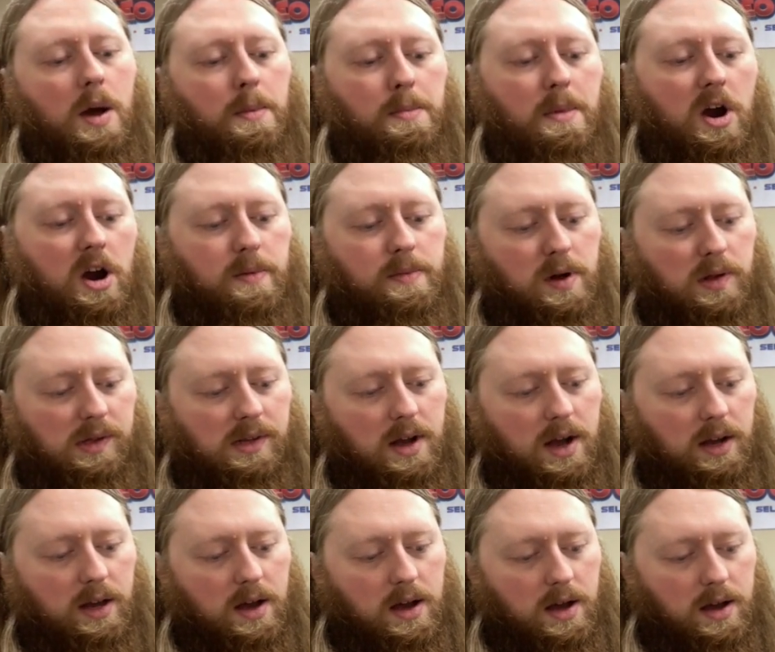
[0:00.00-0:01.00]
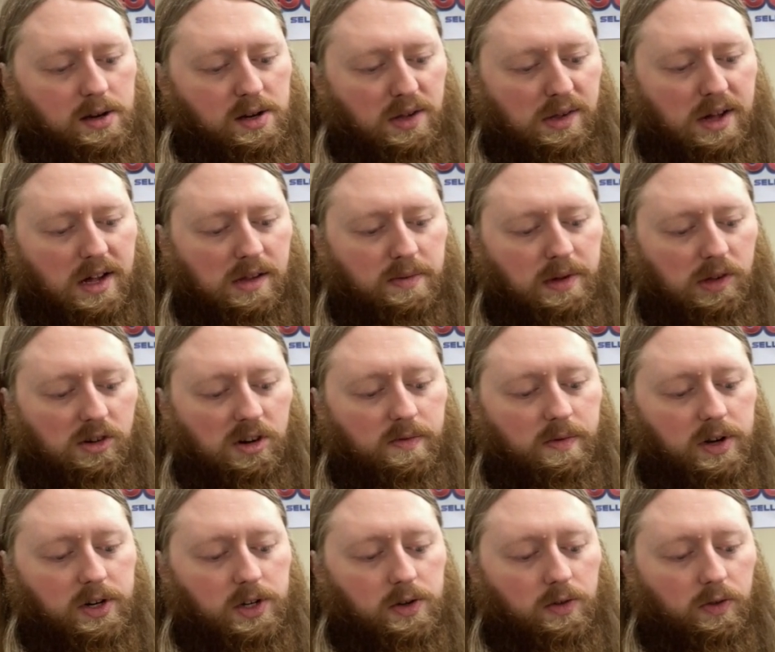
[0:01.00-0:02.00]
Mario Bros. Duck Hunt, Sesame Street
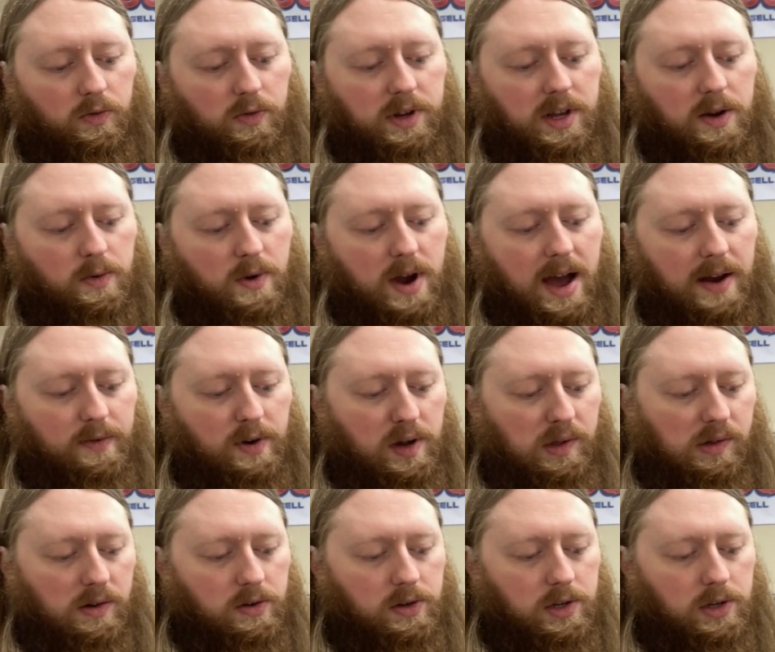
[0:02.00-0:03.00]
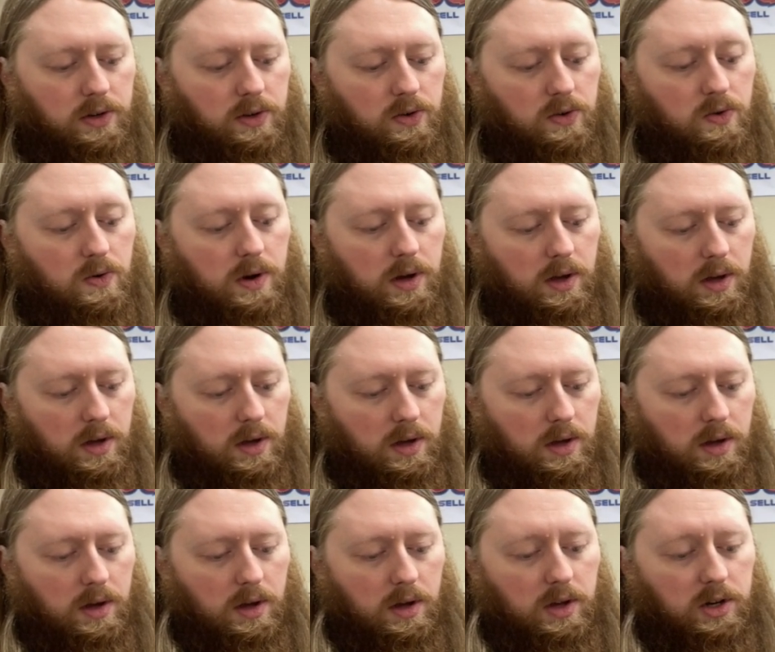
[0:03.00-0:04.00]
123, Rad Racer 2,
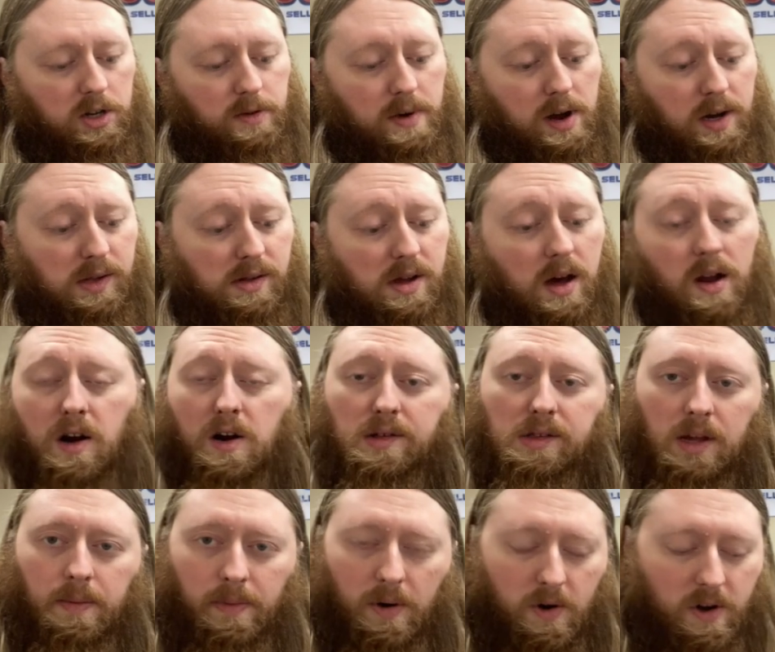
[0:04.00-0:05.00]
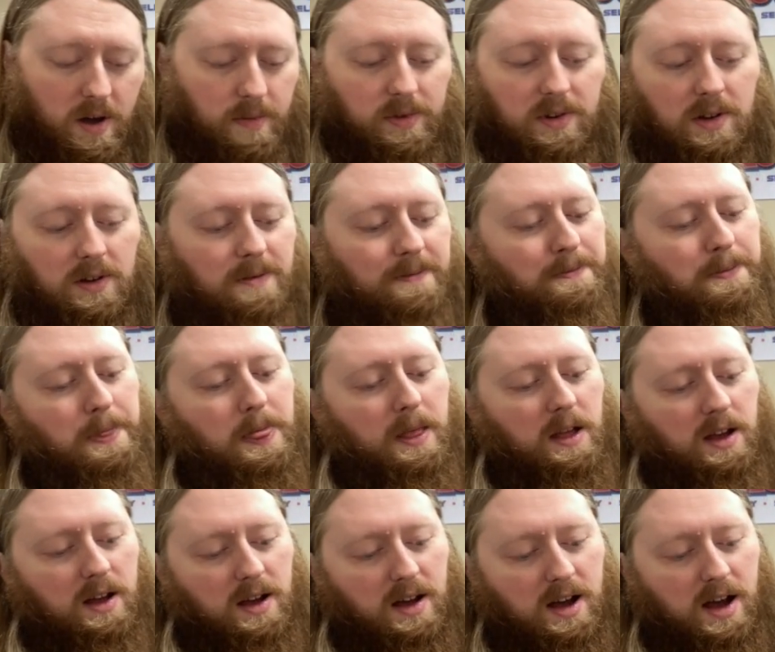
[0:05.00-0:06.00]
too bad it's not RC Pro Am 2,
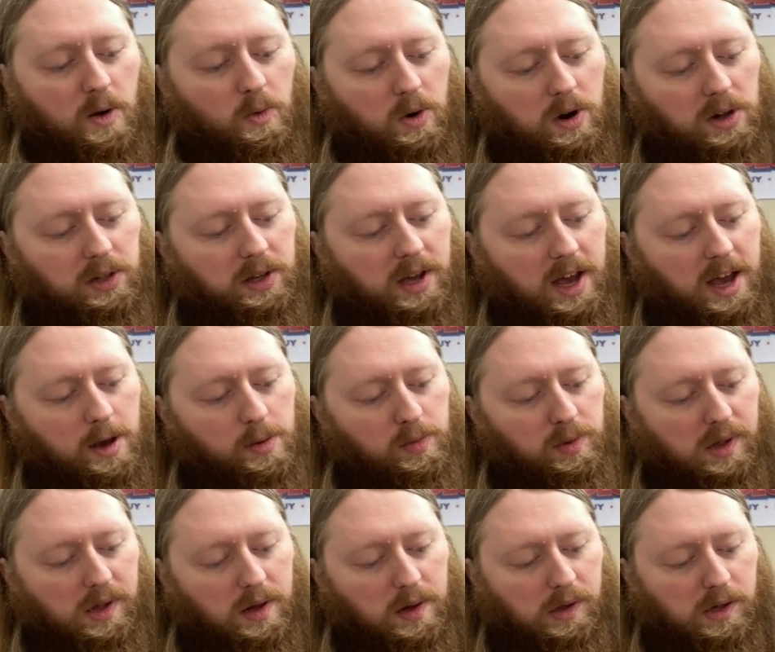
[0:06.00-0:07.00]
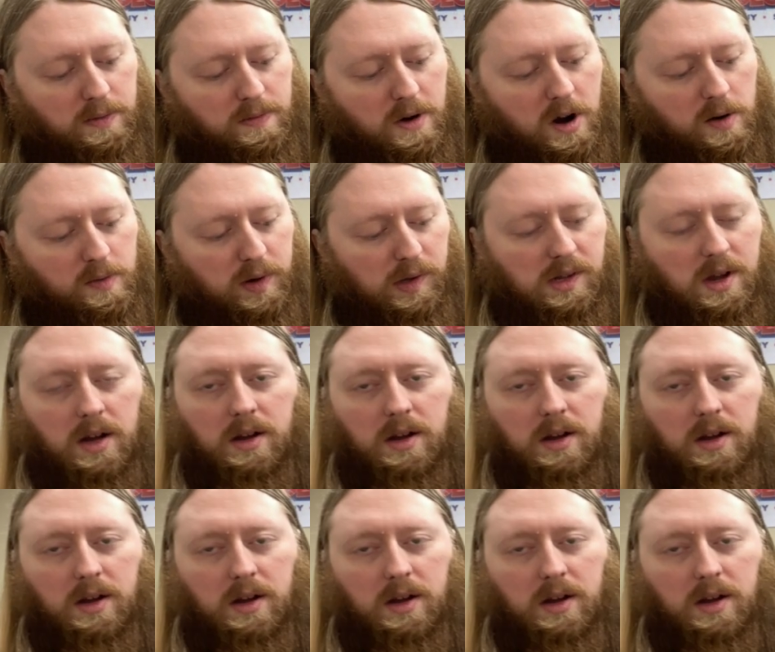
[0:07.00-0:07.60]
uh, World Games, Super Mario Bros.